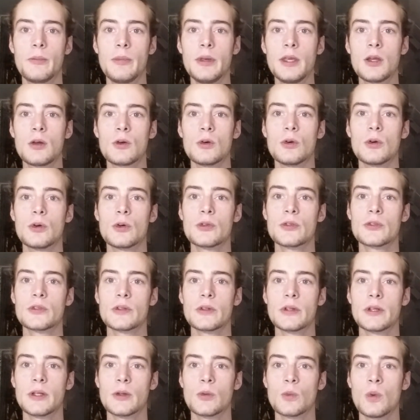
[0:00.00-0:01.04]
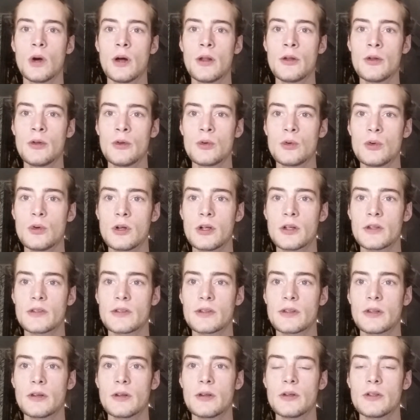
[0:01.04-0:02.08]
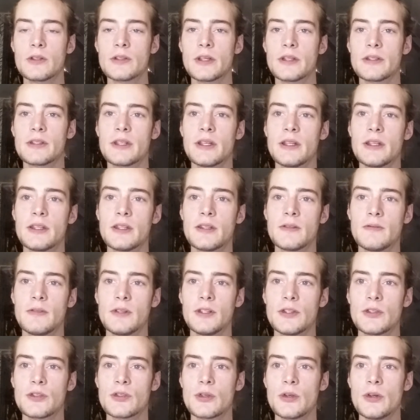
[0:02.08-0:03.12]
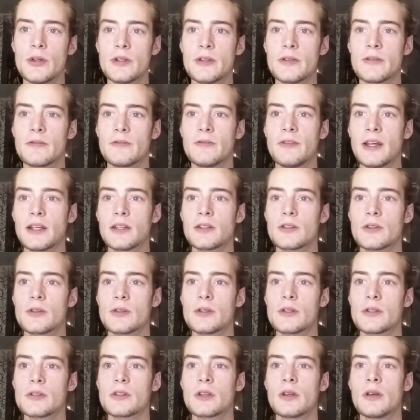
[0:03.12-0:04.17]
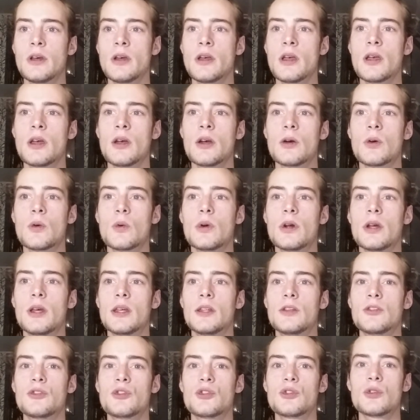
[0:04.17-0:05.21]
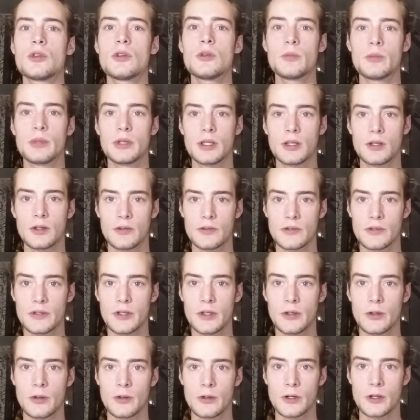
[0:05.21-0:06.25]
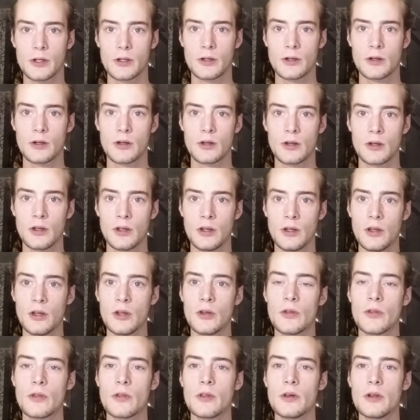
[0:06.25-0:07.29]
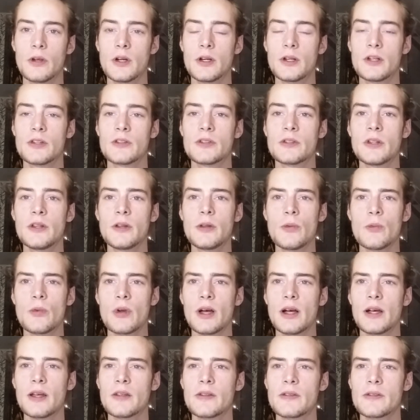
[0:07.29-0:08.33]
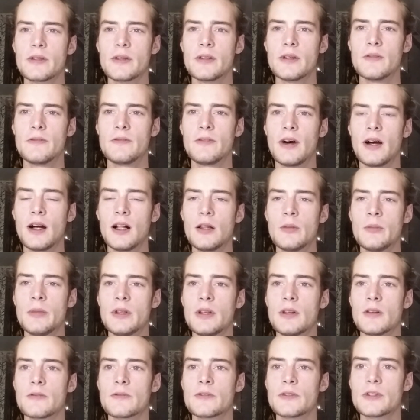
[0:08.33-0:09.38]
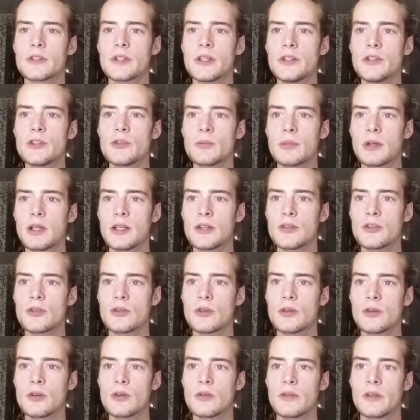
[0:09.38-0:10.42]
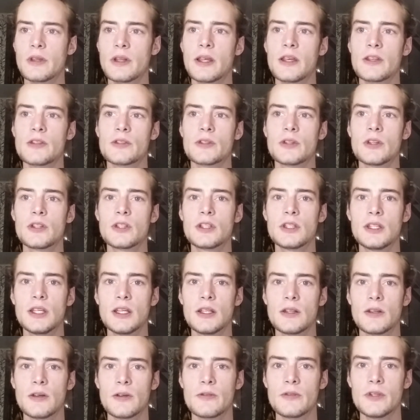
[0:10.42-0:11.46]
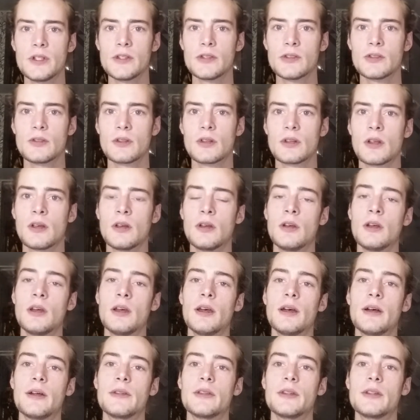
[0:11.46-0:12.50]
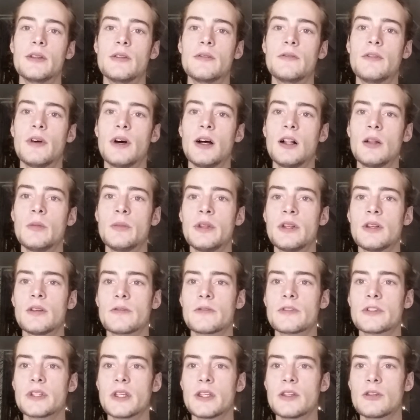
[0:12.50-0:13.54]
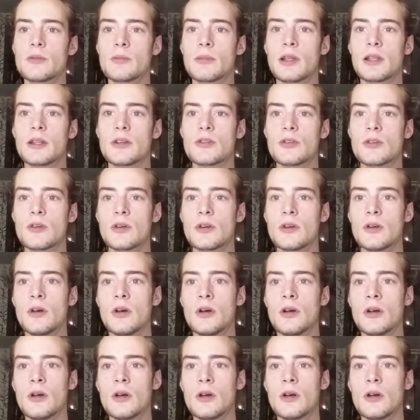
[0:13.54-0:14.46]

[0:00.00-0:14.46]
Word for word: Because in one who considers attentively certain factors which should be considered, there does not arise the defilement of sense pleasure that has not yet arisen, and the defilement of sense pleasure